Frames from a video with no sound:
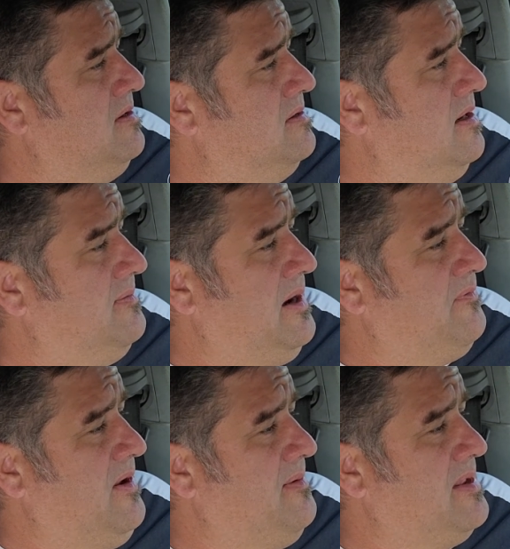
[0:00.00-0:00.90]
None of my
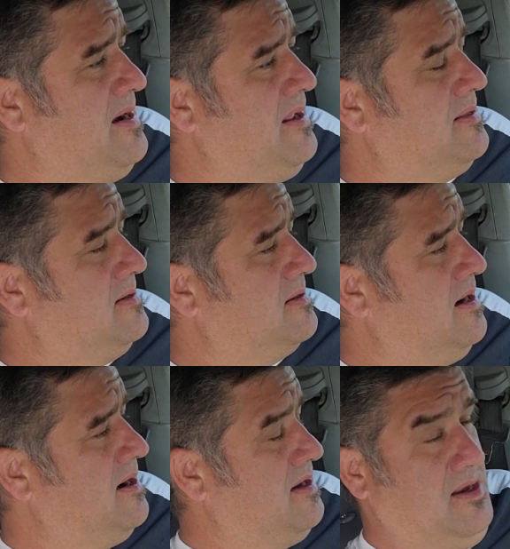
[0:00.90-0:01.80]
family got
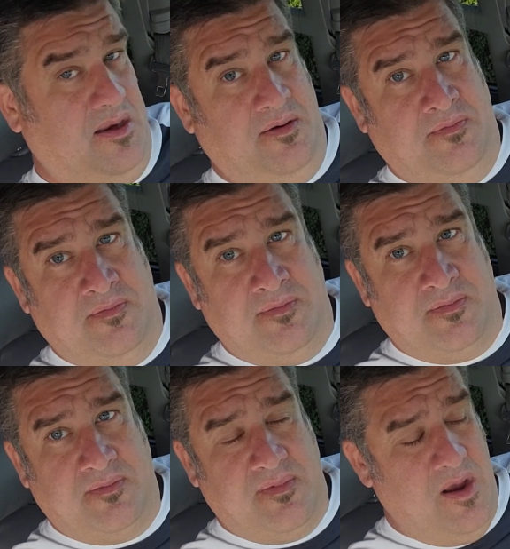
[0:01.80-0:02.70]
it.
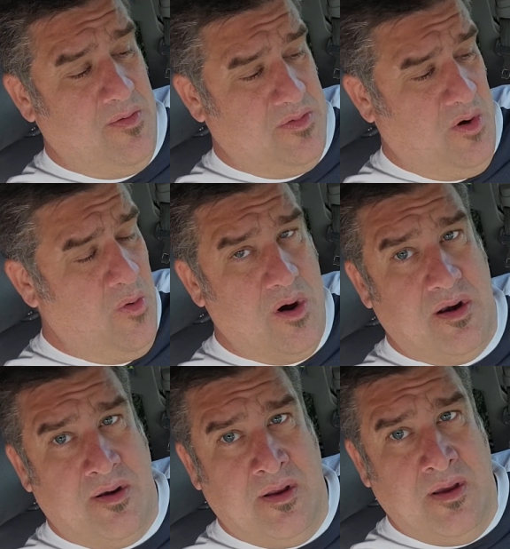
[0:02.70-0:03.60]
No
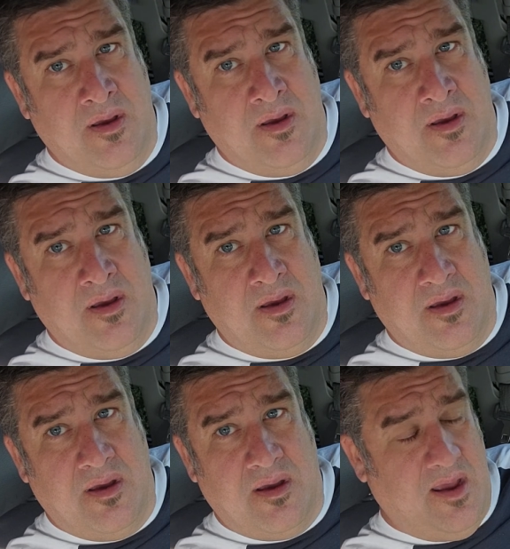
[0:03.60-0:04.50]
one
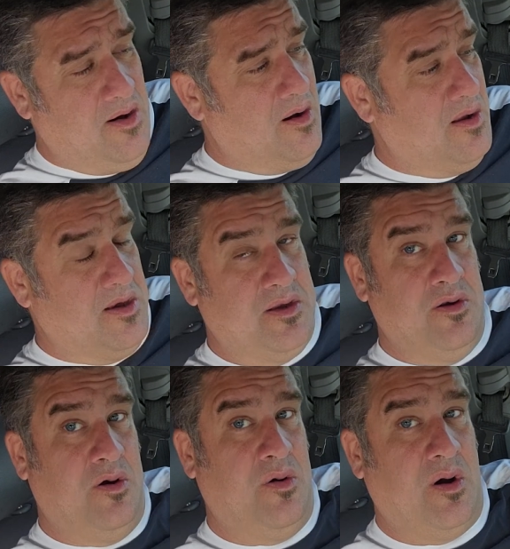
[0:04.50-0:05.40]
at all.
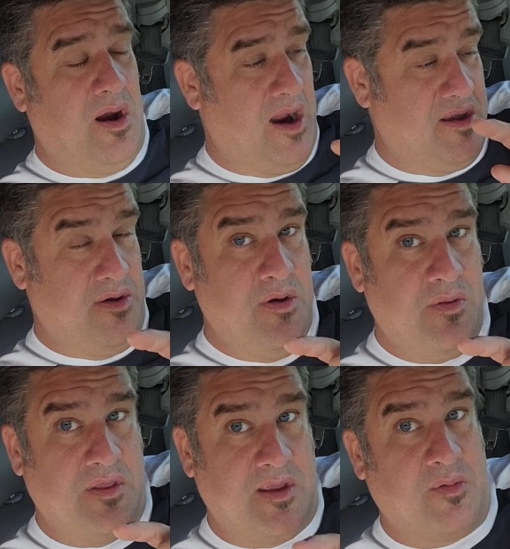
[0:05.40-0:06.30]
And I
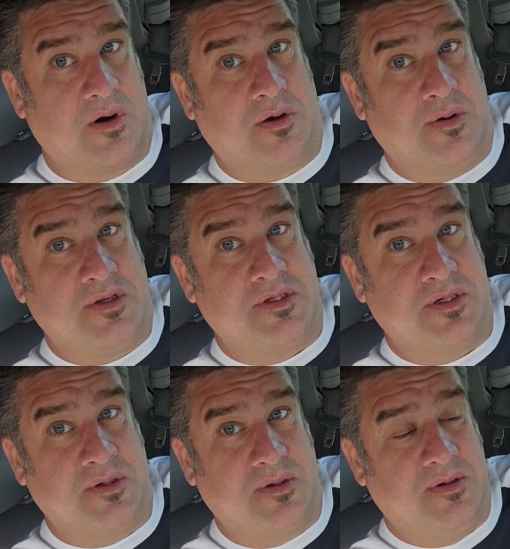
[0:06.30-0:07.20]
knew that they weren't going
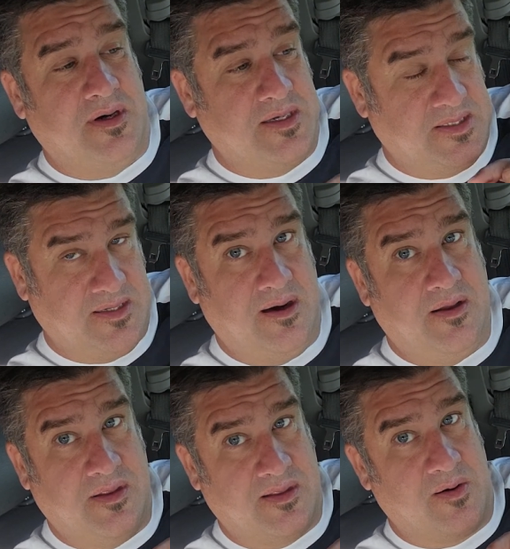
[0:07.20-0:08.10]
to. I
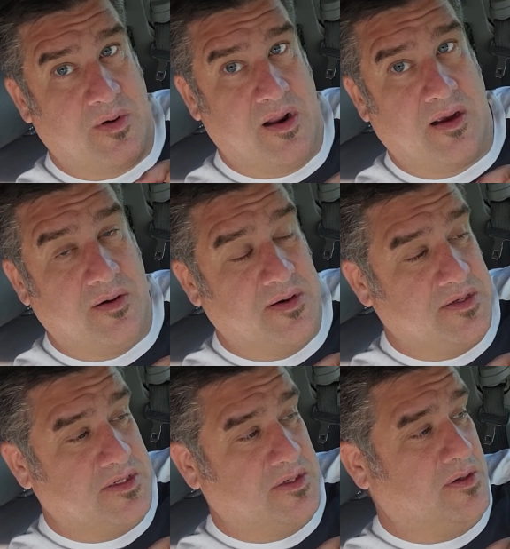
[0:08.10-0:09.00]
saw that they were not
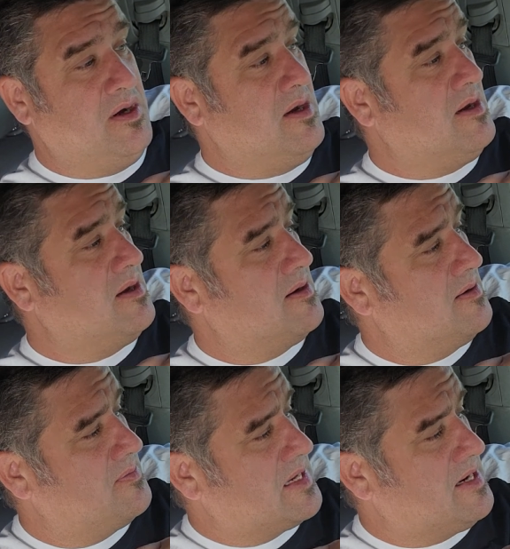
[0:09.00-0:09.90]
going to.
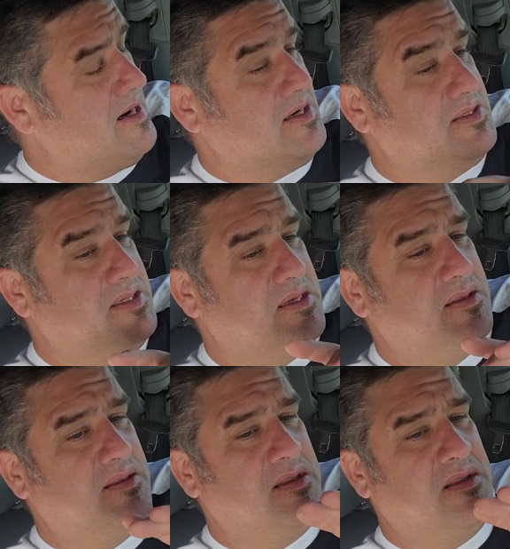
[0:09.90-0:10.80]
Because
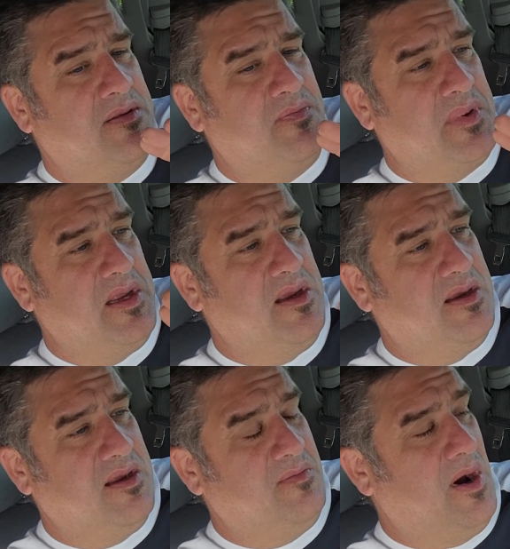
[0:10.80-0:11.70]

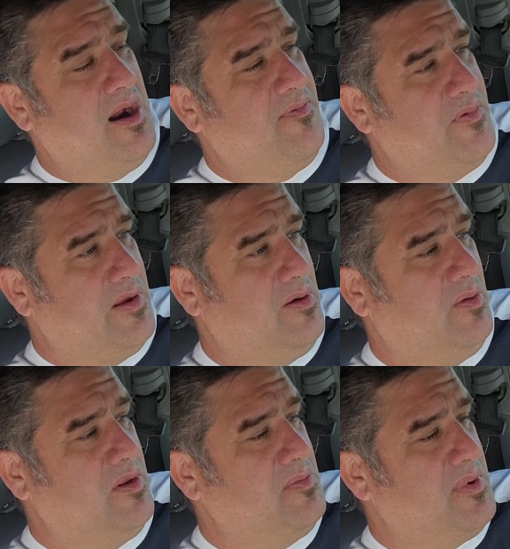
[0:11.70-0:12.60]
being in my
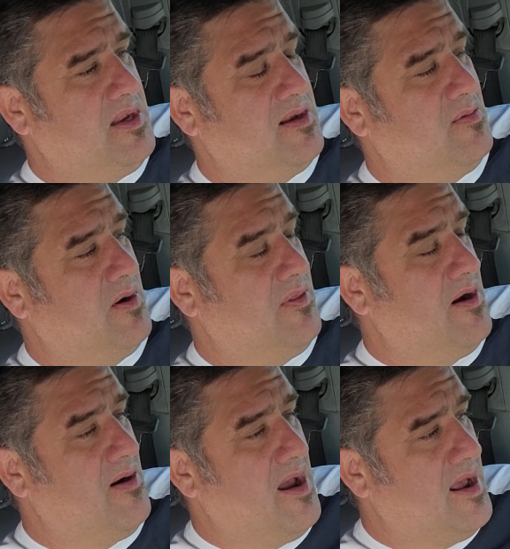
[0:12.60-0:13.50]
field and being where
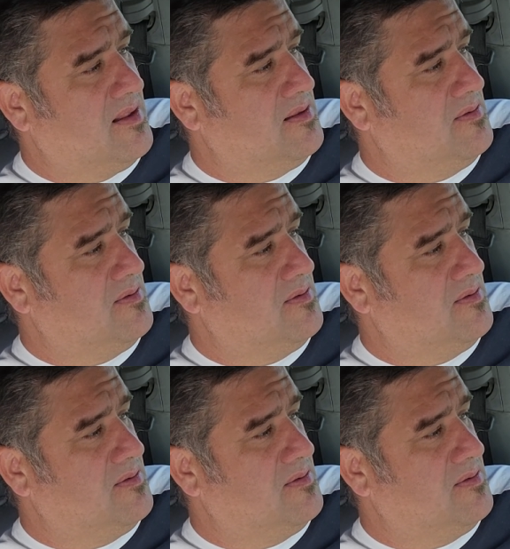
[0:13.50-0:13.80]
they're at,